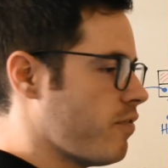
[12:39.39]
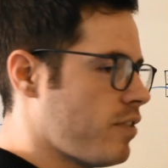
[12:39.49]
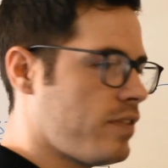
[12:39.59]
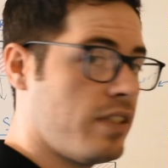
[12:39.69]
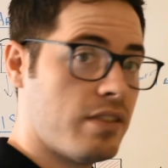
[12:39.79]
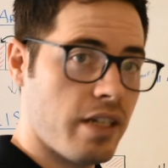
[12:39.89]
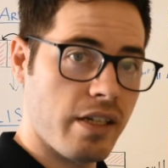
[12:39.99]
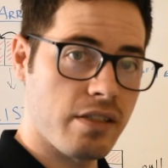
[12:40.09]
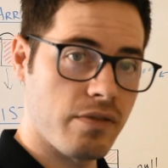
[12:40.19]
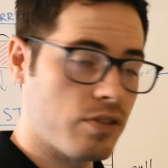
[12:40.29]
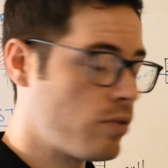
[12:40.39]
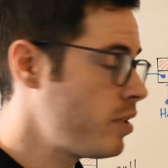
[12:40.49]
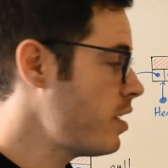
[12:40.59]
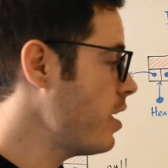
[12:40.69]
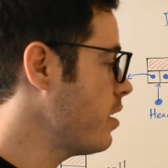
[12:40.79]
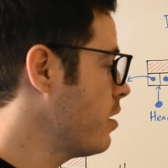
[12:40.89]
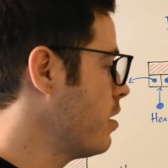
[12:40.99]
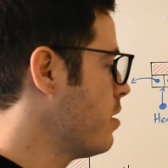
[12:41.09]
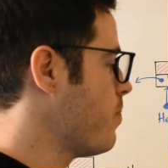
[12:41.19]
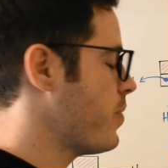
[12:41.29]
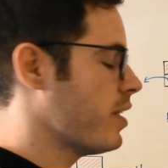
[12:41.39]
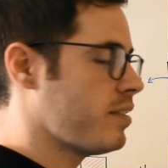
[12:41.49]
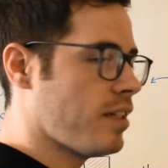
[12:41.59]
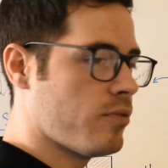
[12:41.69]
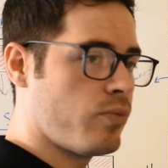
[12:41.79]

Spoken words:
15 seconds of stored data, that's it.